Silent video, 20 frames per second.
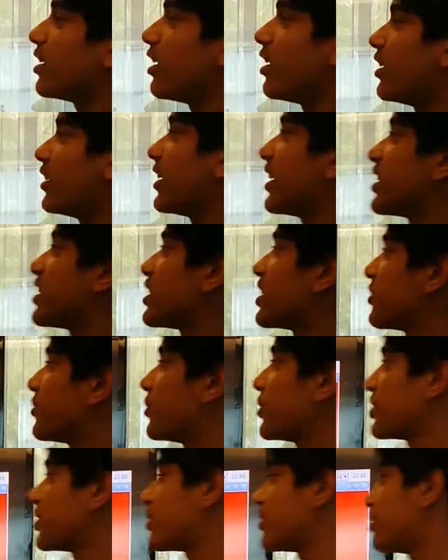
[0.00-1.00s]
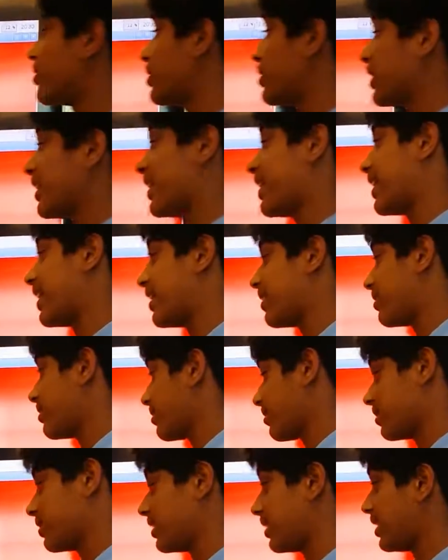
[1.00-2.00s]
All that stuff wasn't really that
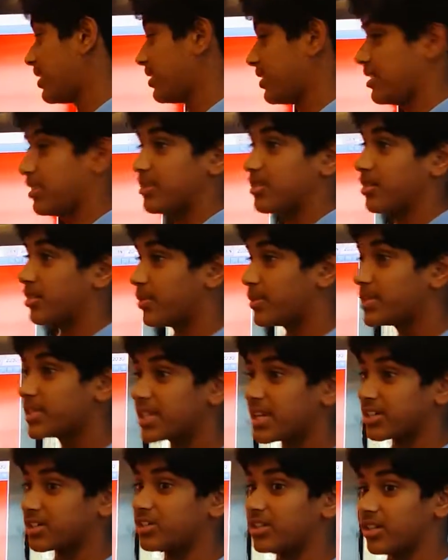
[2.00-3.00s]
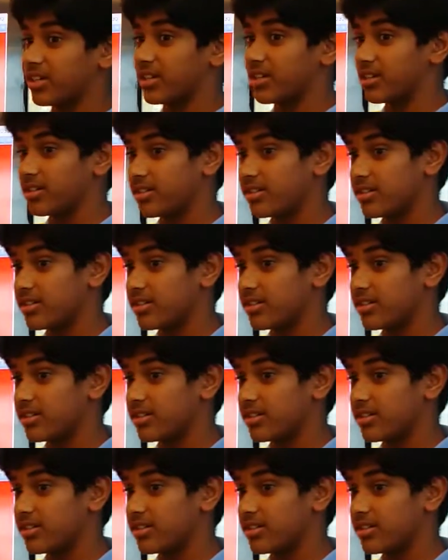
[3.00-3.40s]
easy, so it was actually hard.